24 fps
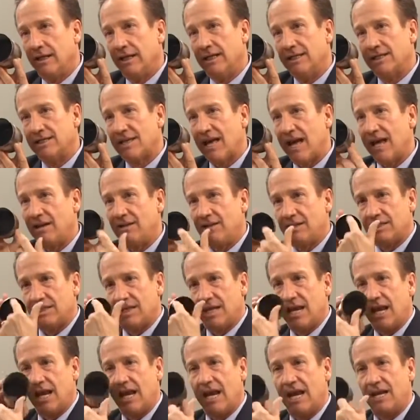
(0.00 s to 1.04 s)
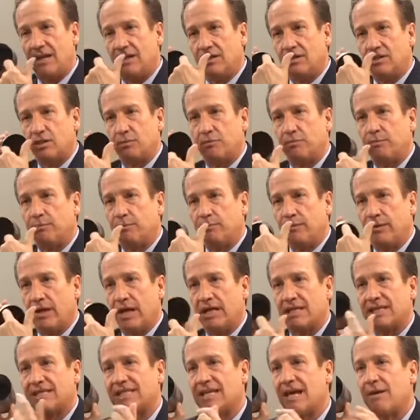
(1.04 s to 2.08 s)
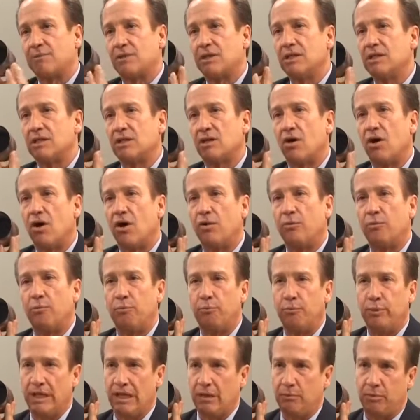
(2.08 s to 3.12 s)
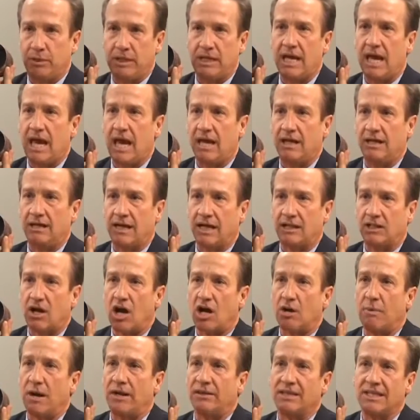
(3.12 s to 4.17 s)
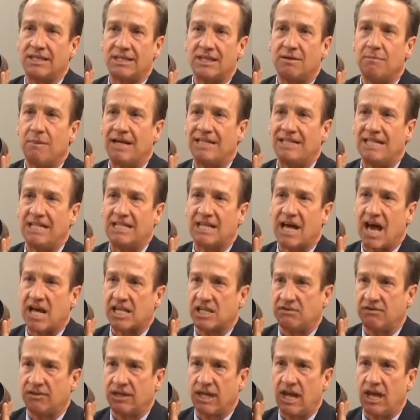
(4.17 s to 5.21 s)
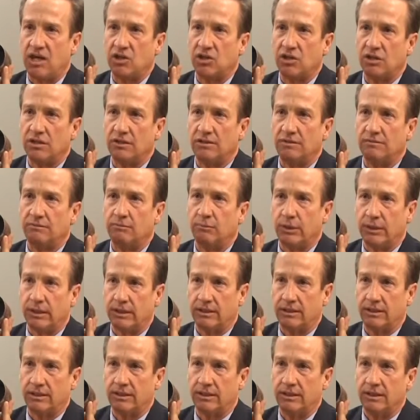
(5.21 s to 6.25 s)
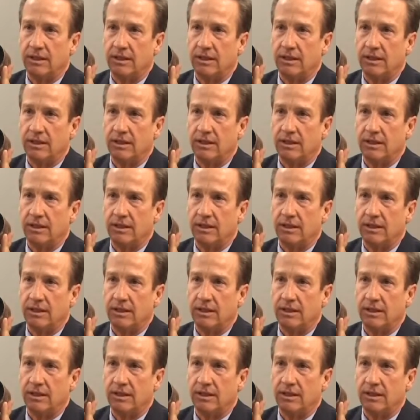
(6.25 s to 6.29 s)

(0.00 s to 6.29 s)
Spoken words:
Inside of this can, there's a substance called BPA. I talk about this in my detoxification book.